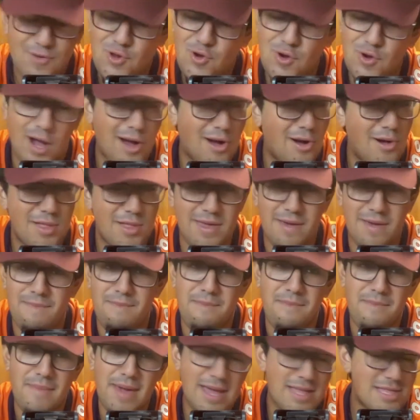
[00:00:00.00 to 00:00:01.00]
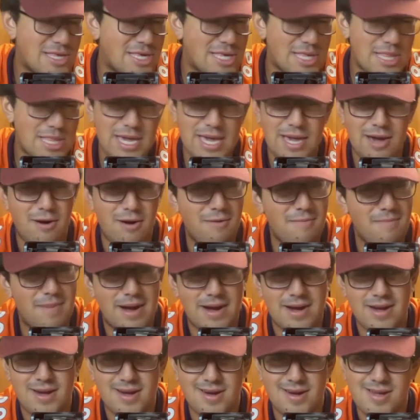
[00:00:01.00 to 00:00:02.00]
struggled immensely. Oh
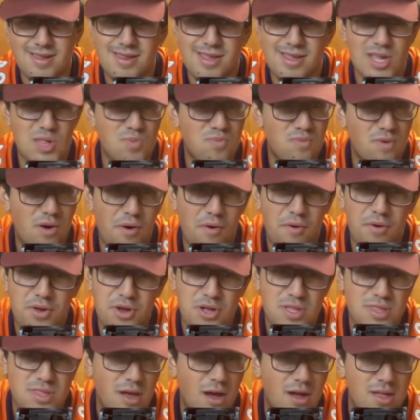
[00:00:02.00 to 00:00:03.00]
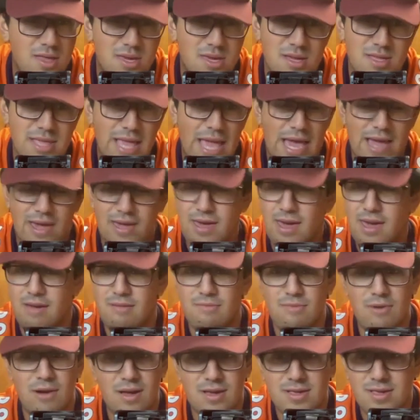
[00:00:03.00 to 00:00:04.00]
my goodness. What was your thoughts on that
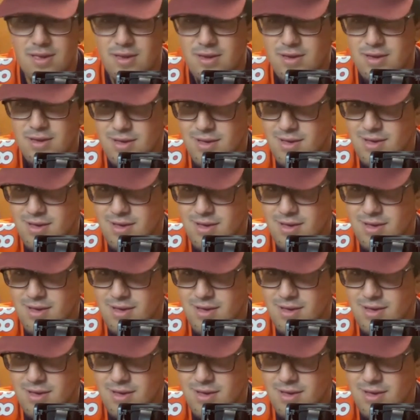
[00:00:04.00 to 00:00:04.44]
game, Raza?